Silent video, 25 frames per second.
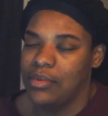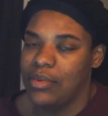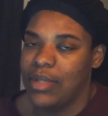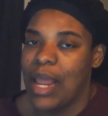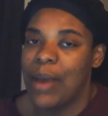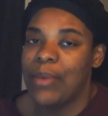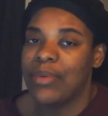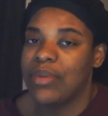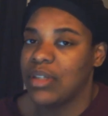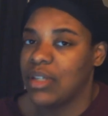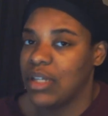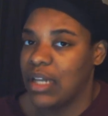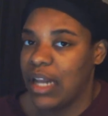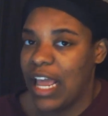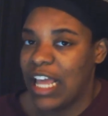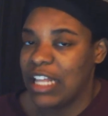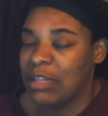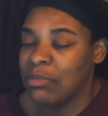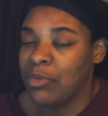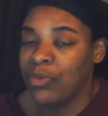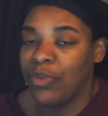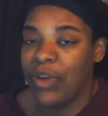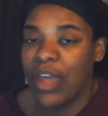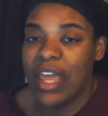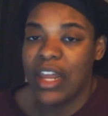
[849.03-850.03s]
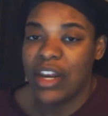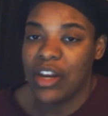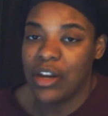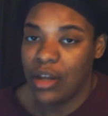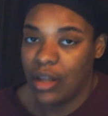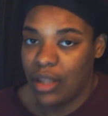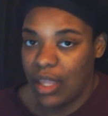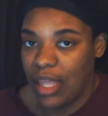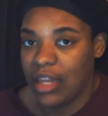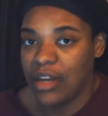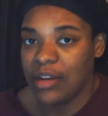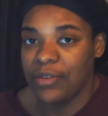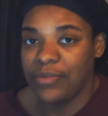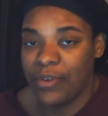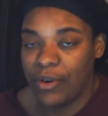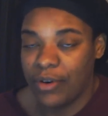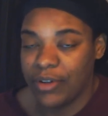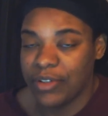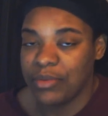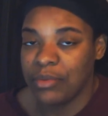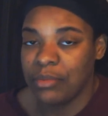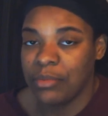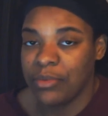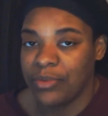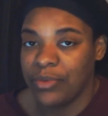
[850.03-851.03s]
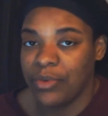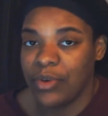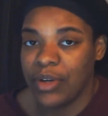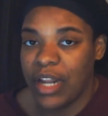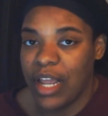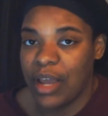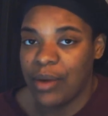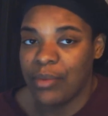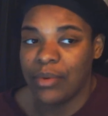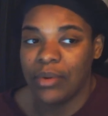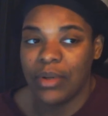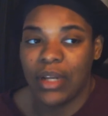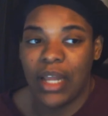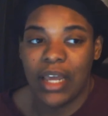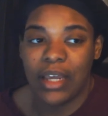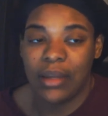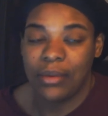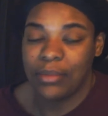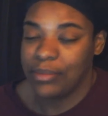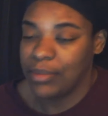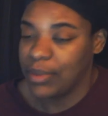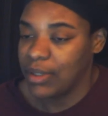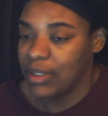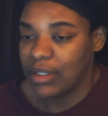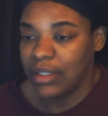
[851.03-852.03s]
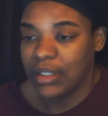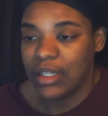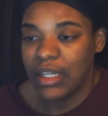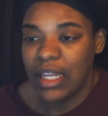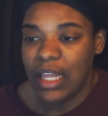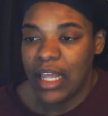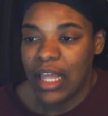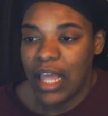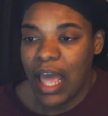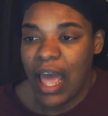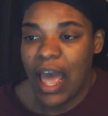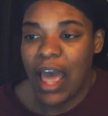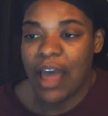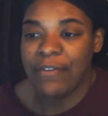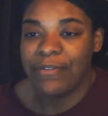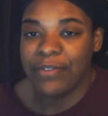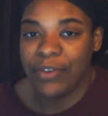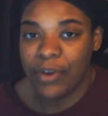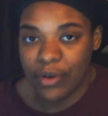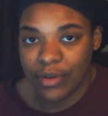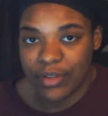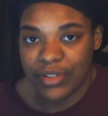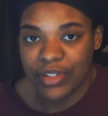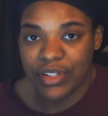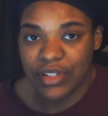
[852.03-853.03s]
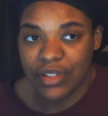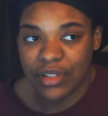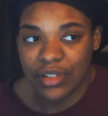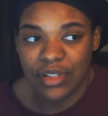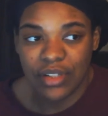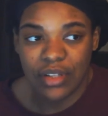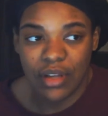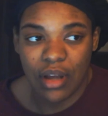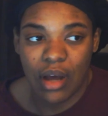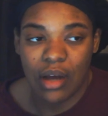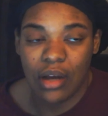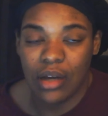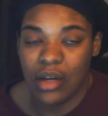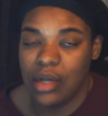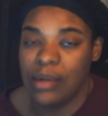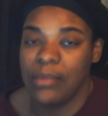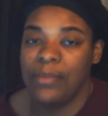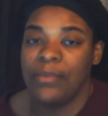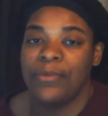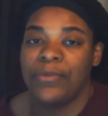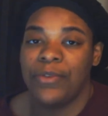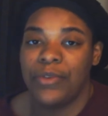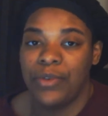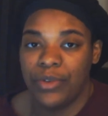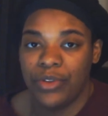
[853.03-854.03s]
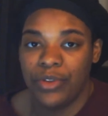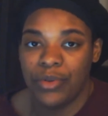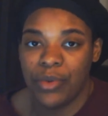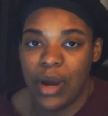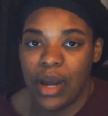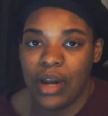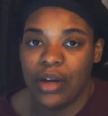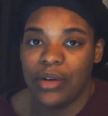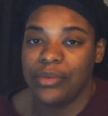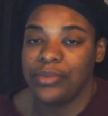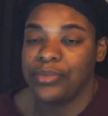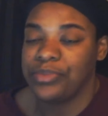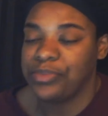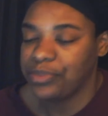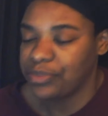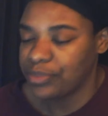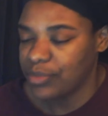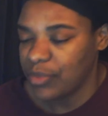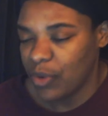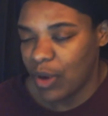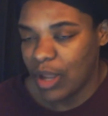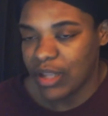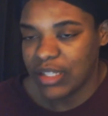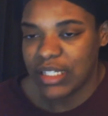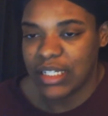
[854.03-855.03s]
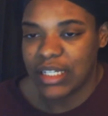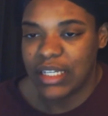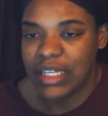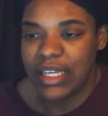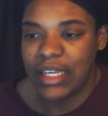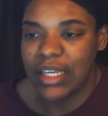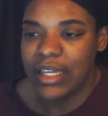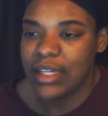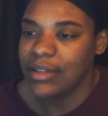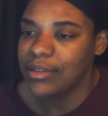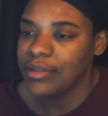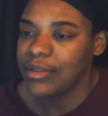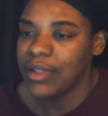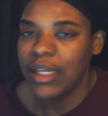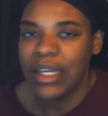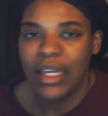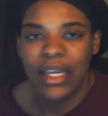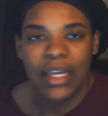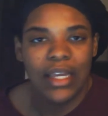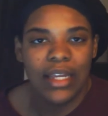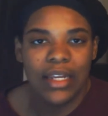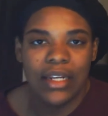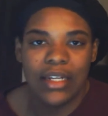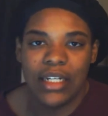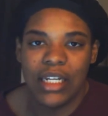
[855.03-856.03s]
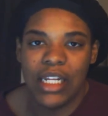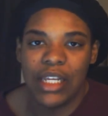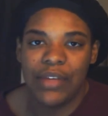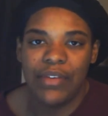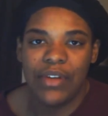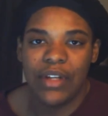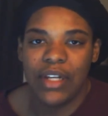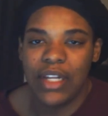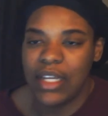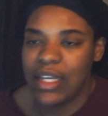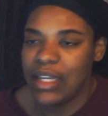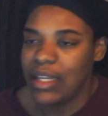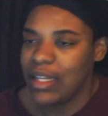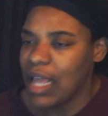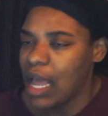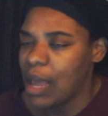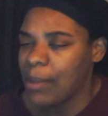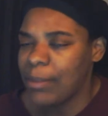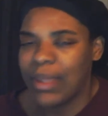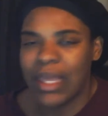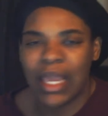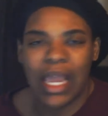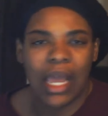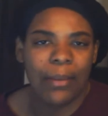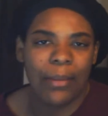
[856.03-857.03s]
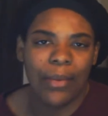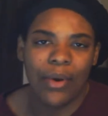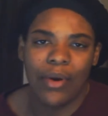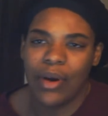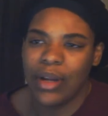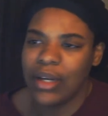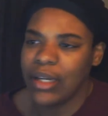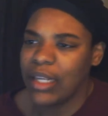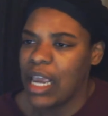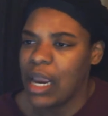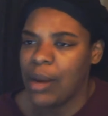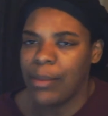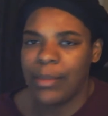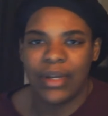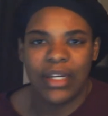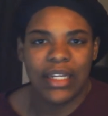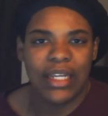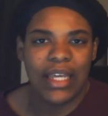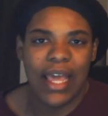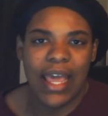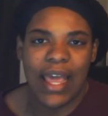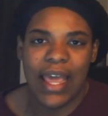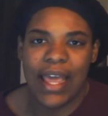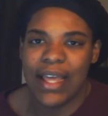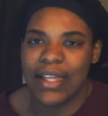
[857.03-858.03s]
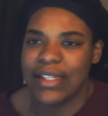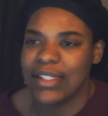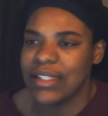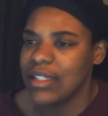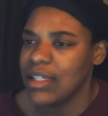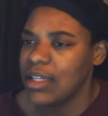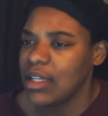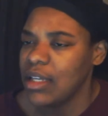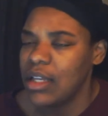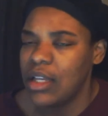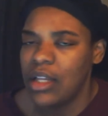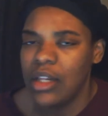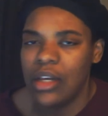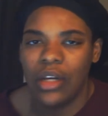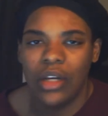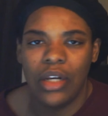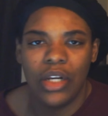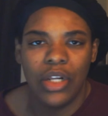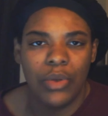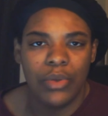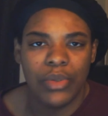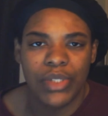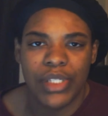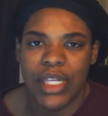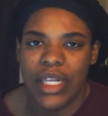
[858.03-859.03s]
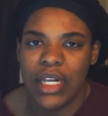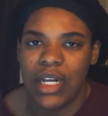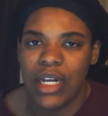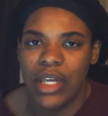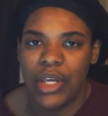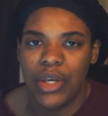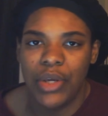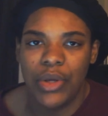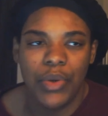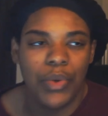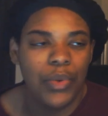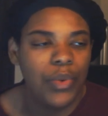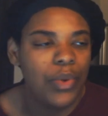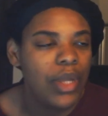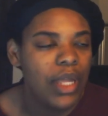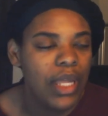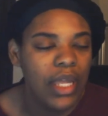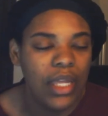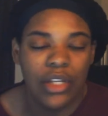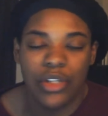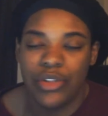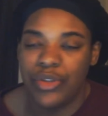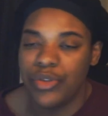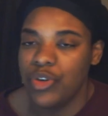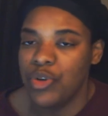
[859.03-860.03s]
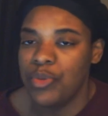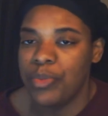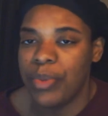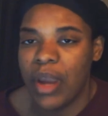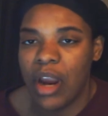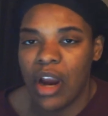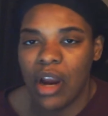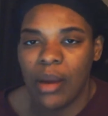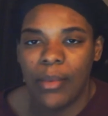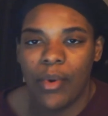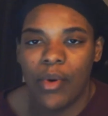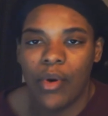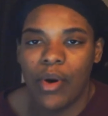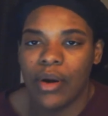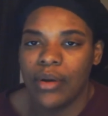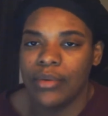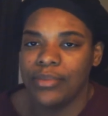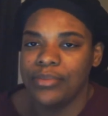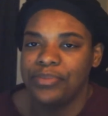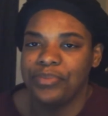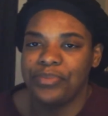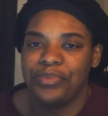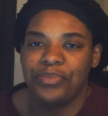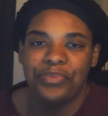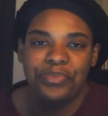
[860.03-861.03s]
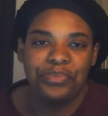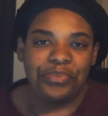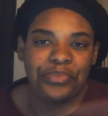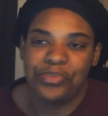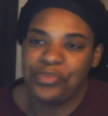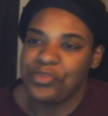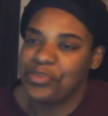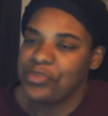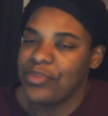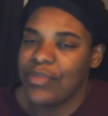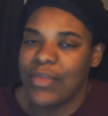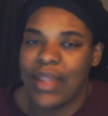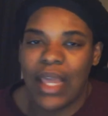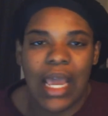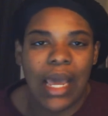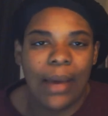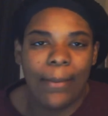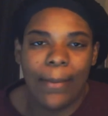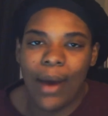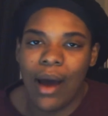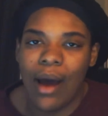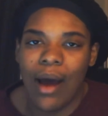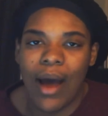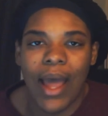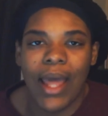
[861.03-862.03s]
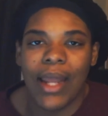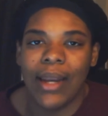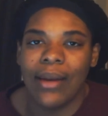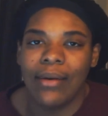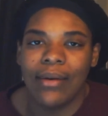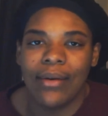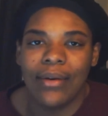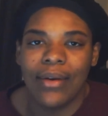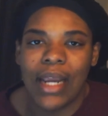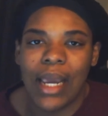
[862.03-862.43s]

That was a good-ass movie. And the first one before that one. Like, but I first saw Full Throttle when I was a kid. DVD. I mean, come on. Cameron Diaz, Lucy Liu, Drew Barrymore, come on,